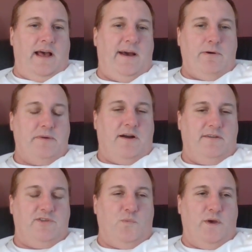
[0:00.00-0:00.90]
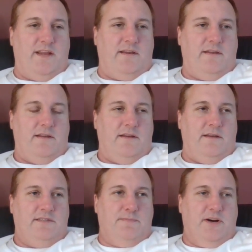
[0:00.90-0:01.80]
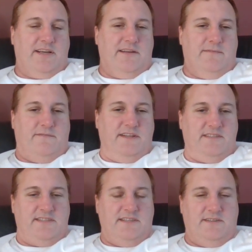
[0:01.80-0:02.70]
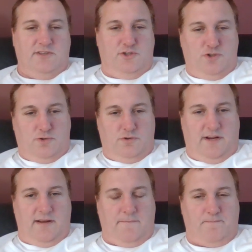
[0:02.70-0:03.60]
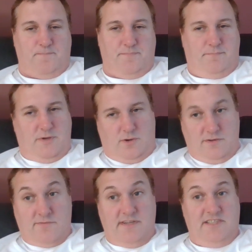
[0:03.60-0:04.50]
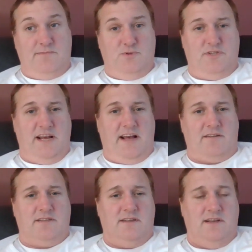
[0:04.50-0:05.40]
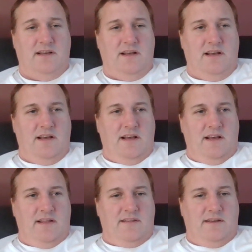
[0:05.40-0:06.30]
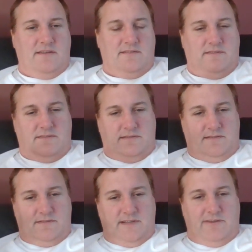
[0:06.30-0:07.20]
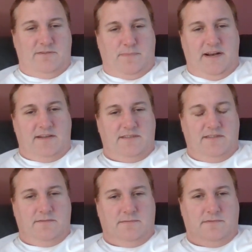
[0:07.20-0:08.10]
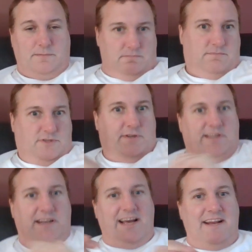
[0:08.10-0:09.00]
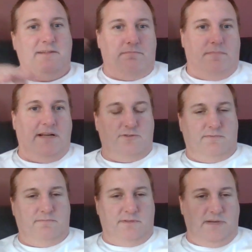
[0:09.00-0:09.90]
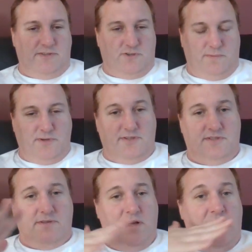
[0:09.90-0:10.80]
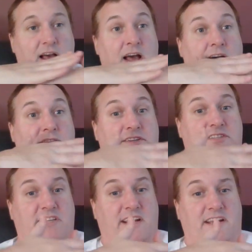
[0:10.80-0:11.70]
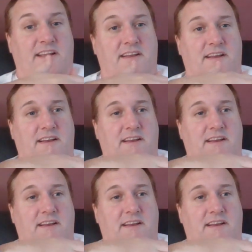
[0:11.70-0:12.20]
how I'm going to win is by convincing the jury beyond a reasonable doubt that Erin Patterson, or the lady, the mushroom person, that she